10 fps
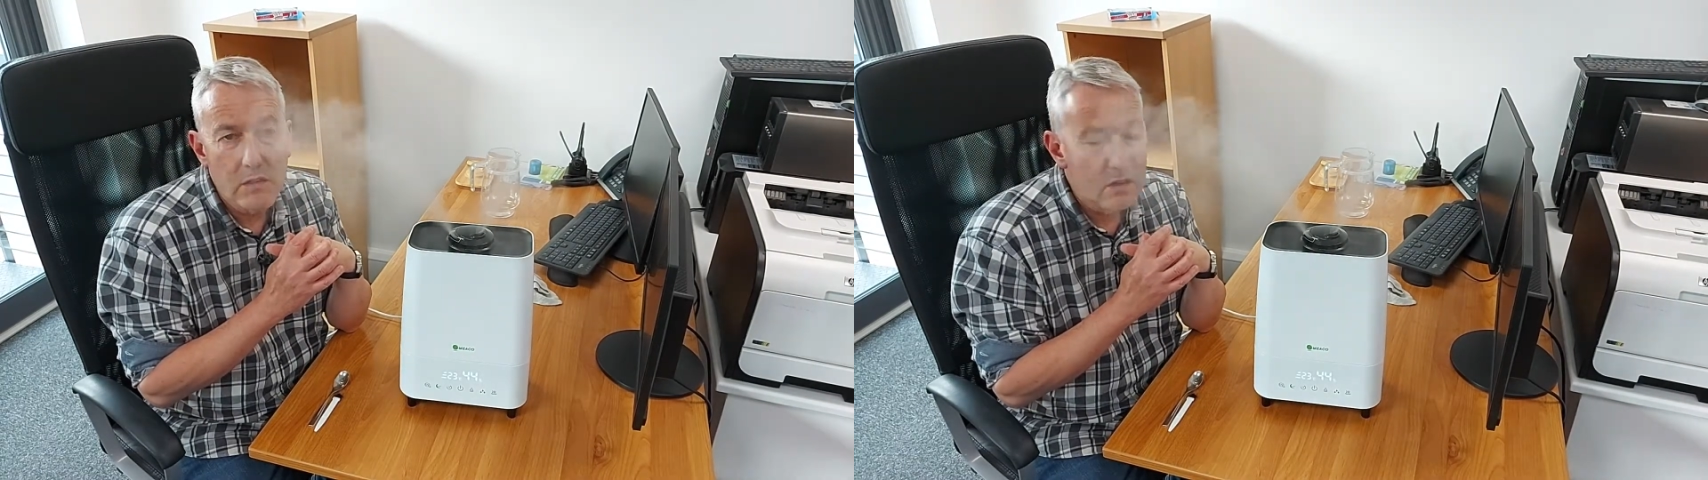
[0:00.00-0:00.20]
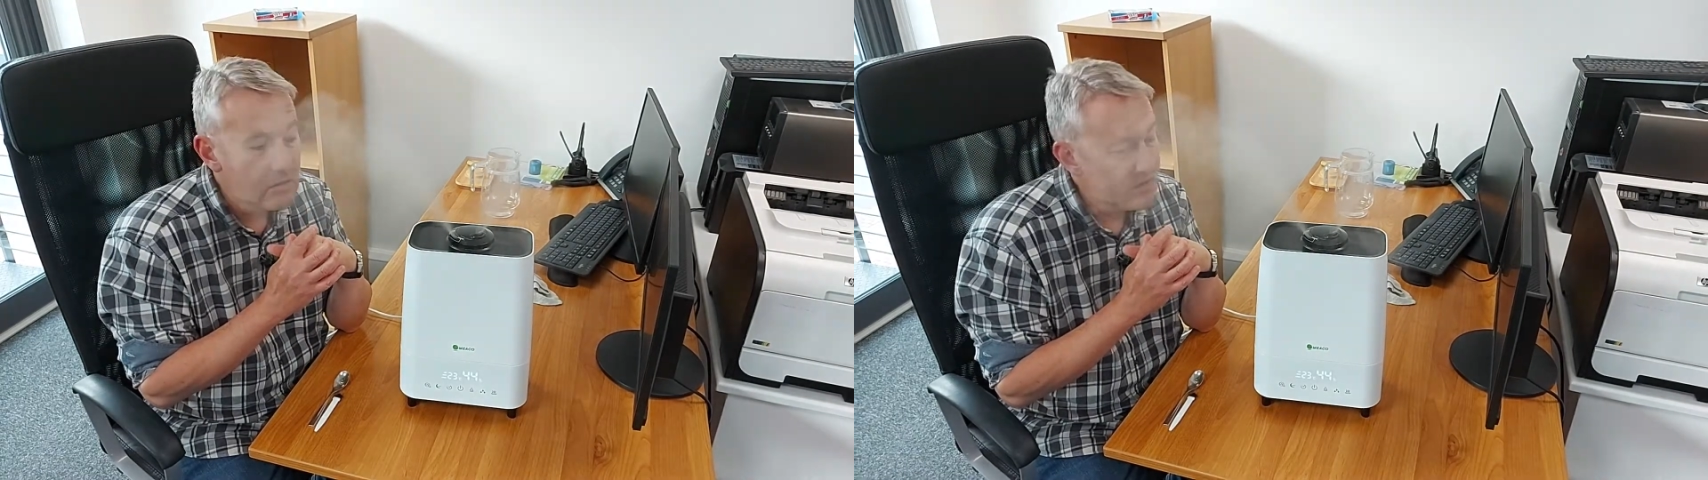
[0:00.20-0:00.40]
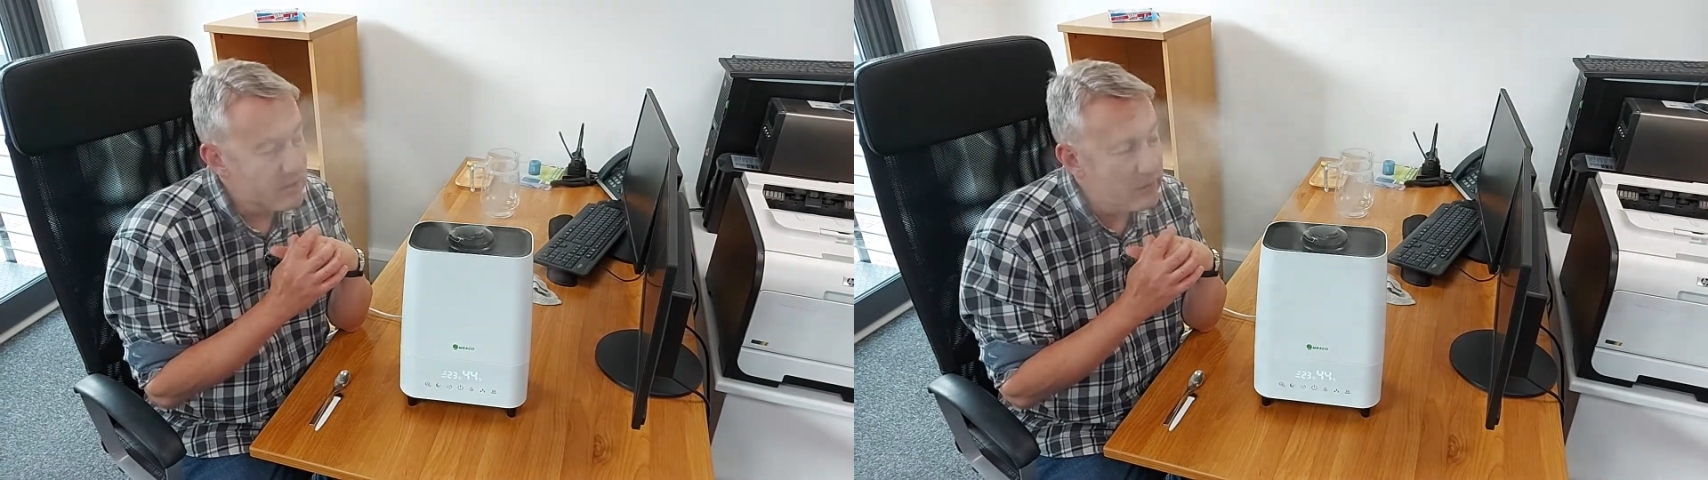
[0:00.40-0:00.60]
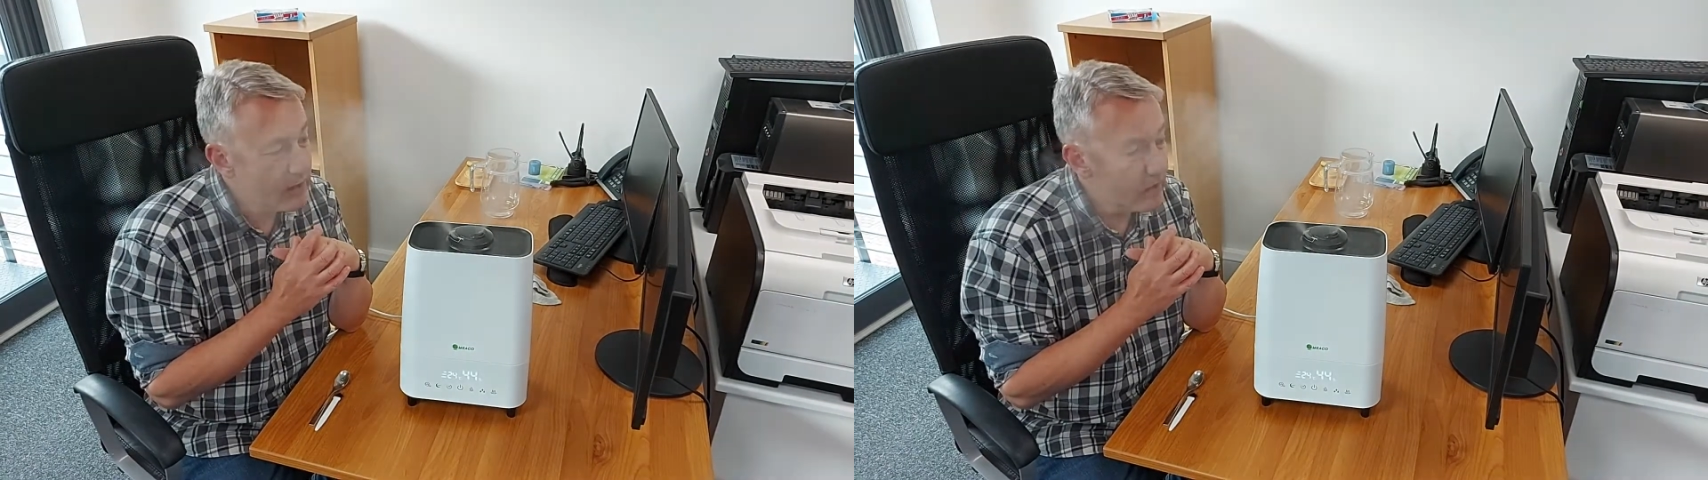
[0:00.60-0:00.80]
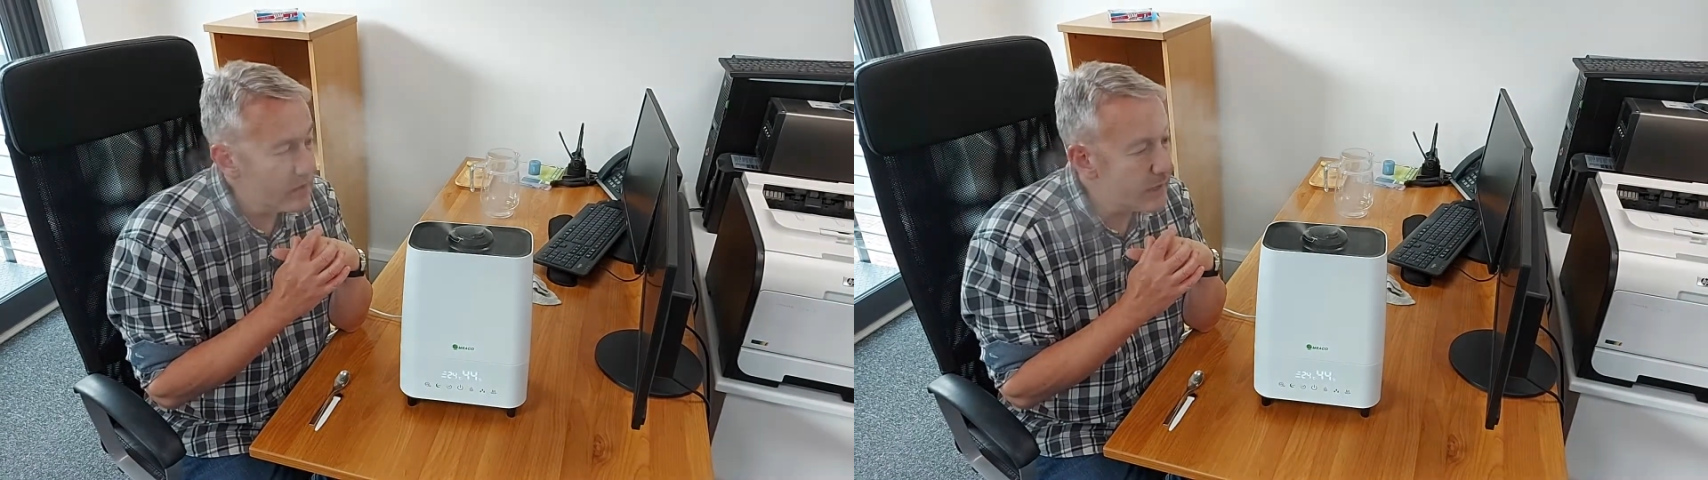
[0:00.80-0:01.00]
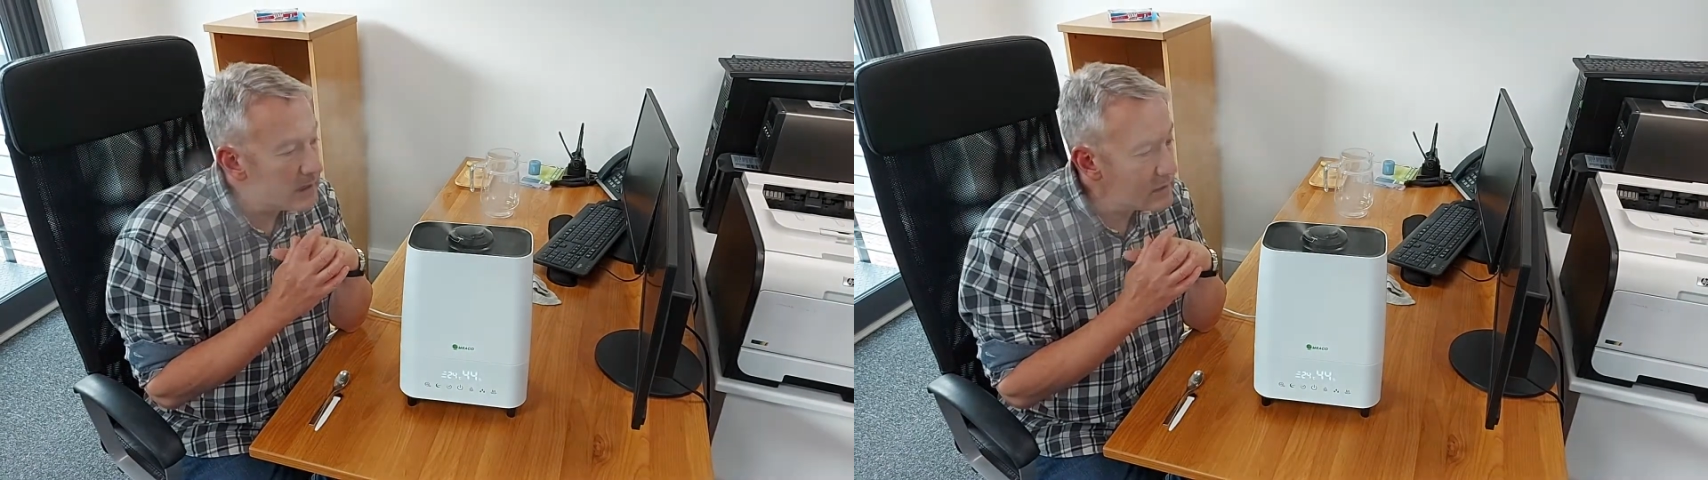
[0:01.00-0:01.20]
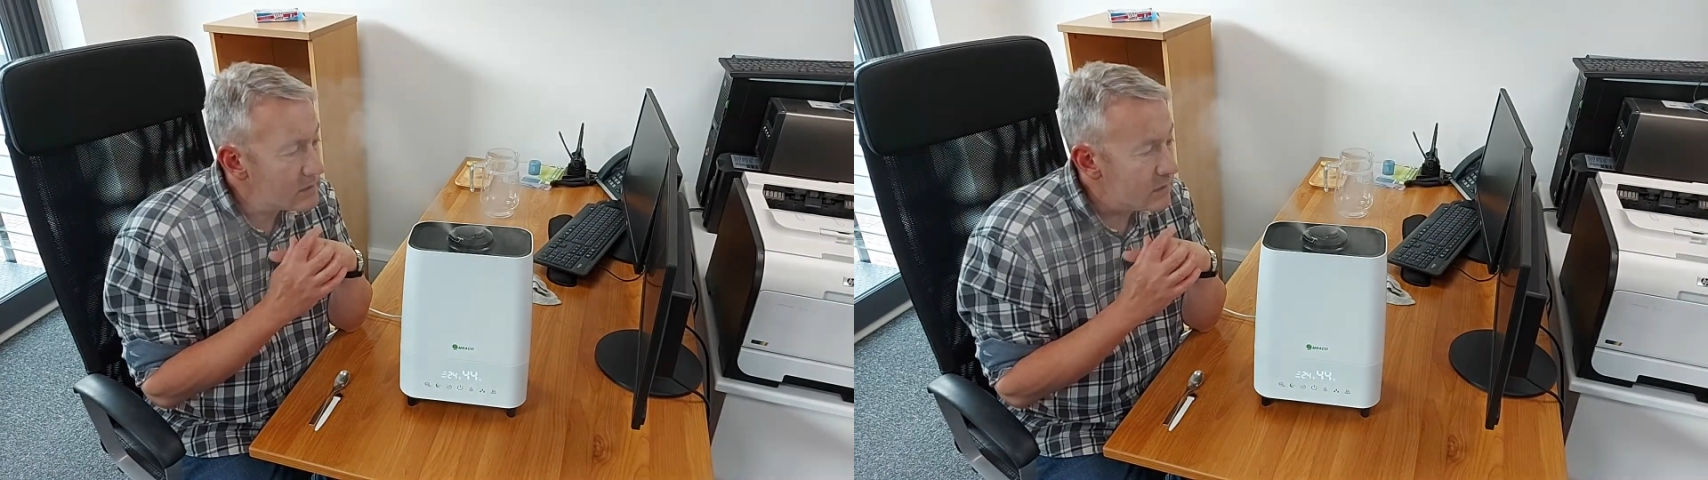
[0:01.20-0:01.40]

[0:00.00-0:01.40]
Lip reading: something like that.